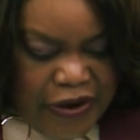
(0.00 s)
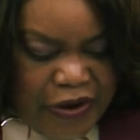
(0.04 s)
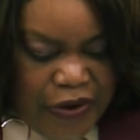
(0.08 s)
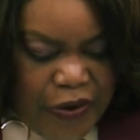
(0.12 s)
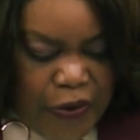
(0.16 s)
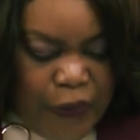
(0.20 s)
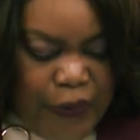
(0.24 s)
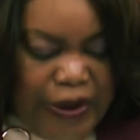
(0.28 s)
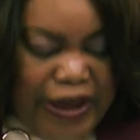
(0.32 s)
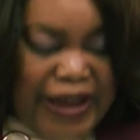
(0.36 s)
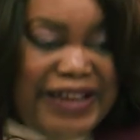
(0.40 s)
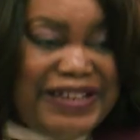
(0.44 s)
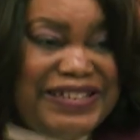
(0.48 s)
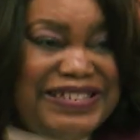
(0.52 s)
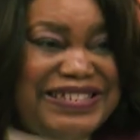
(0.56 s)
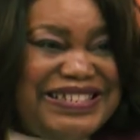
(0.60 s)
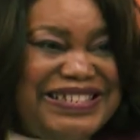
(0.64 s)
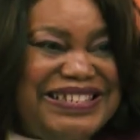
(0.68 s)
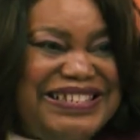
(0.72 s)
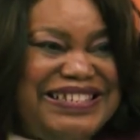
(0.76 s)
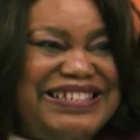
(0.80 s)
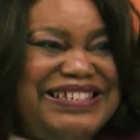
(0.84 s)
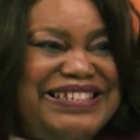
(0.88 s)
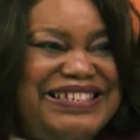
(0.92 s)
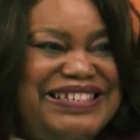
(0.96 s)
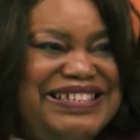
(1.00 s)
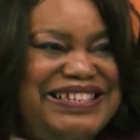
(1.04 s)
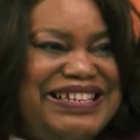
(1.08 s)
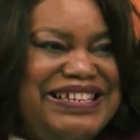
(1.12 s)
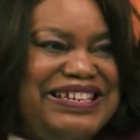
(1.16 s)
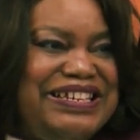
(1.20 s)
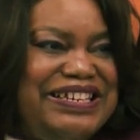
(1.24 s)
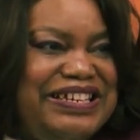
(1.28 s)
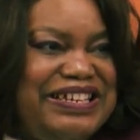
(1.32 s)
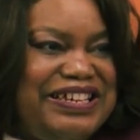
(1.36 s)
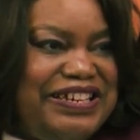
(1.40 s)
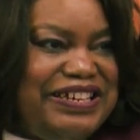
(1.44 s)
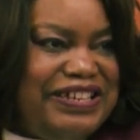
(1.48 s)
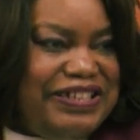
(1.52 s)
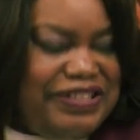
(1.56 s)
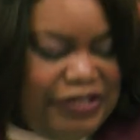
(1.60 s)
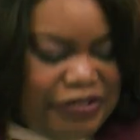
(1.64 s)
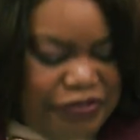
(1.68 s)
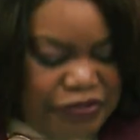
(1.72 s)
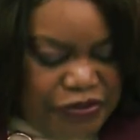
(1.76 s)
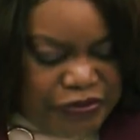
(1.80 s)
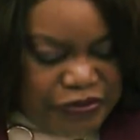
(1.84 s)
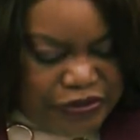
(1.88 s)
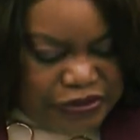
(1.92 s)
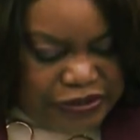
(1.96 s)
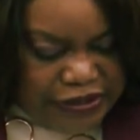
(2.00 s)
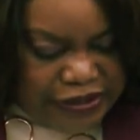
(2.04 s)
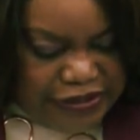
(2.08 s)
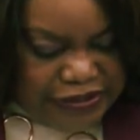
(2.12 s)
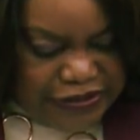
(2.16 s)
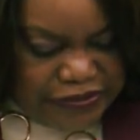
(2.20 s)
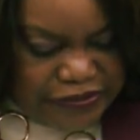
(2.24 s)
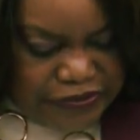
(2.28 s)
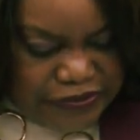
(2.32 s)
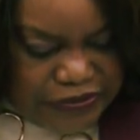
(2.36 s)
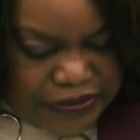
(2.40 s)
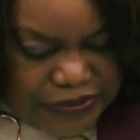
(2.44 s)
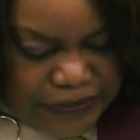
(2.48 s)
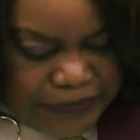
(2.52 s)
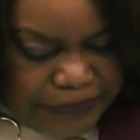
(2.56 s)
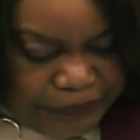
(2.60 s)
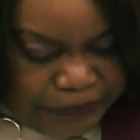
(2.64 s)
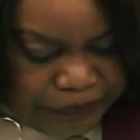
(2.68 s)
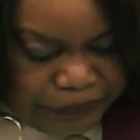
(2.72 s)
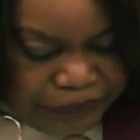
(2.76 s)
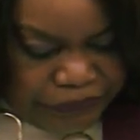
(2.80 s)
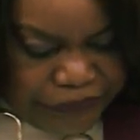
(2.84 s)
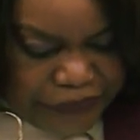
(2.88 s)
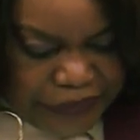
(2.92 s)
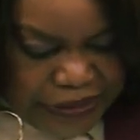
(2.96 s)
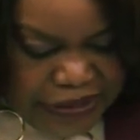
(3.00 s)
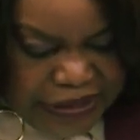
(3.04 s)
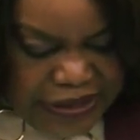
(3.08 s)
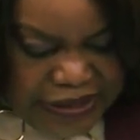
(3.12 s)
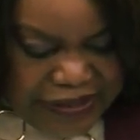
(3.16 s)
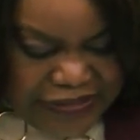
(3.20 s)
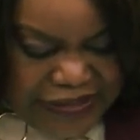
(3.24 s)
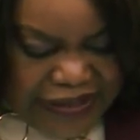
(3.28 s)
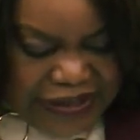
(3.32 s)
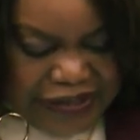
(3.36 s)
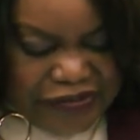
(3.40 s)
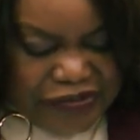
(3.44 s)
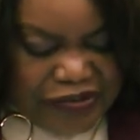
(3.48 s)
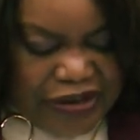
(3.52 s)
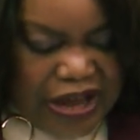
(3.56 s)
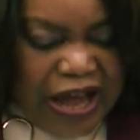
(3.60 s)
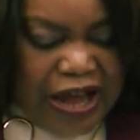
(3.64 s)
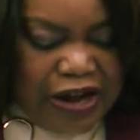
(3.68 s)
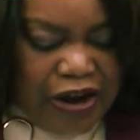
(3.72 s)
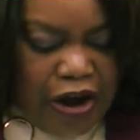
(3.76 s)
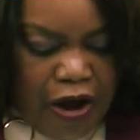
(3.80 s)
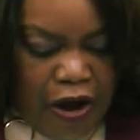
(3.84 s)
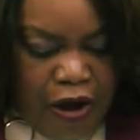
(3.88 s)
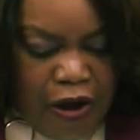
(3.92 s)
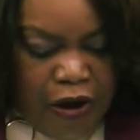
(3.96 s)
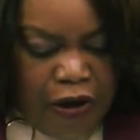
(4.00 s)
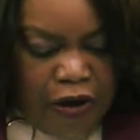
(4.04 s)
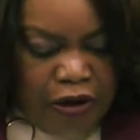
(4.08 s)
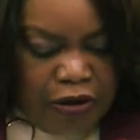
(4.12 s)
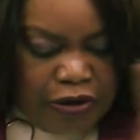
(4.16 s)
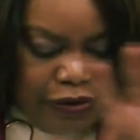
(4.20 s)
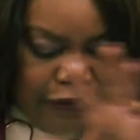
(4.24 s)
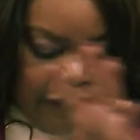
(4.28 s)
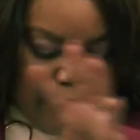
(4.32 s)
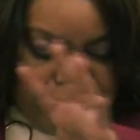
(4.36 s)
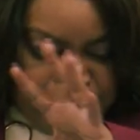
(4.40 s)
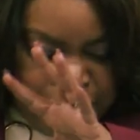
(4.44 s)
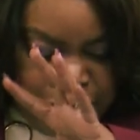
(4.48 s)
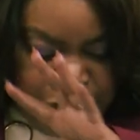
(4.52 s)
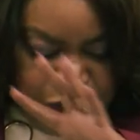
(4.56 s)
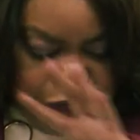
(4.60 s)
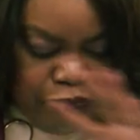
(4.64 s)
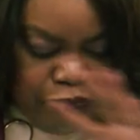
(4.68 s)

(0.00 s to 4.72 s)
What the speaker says: oases in the news deserts that dot all of